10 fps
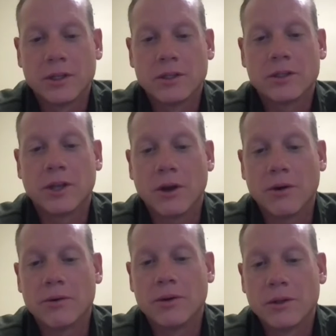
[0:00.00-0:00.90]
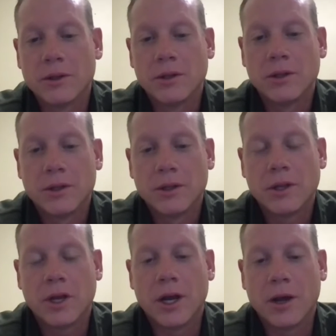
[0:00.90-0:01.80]
So,
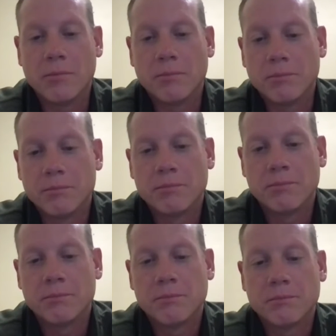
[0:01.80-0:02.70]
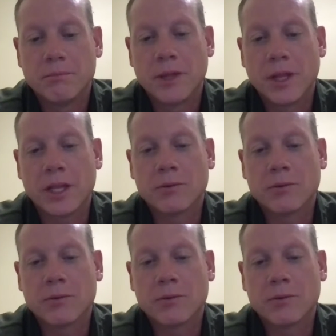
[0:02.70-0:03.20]
and that's